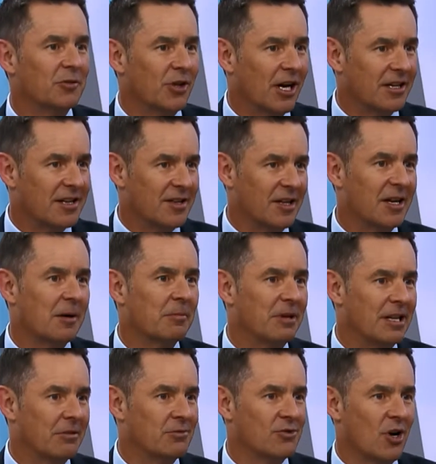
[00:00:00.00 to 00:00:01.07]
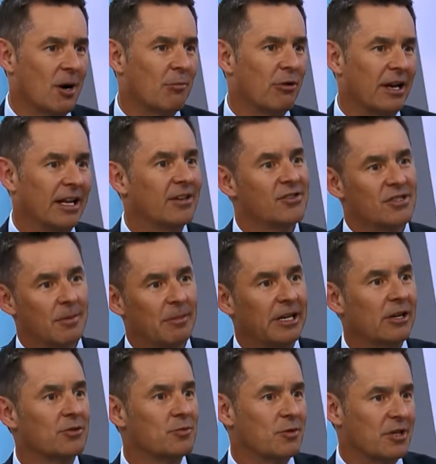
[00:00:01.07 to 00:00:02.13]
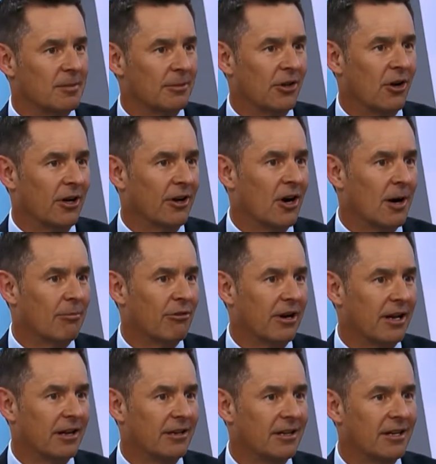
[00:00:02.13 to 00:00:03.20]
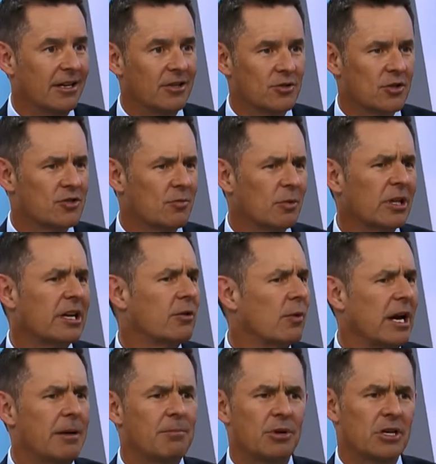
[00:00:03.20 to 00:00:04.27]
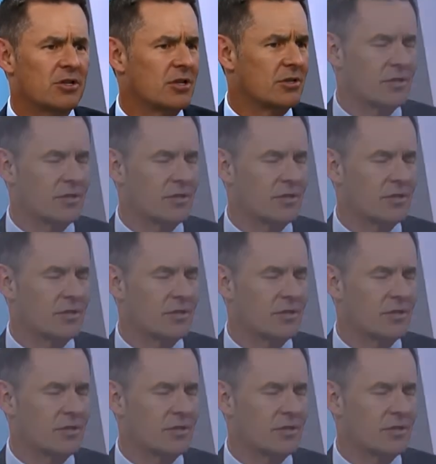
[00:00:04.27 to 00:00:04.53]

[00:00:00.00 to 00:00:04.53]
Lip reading: not to the company that was operating it, and somebody else will come along and operate it. So it's a really great business.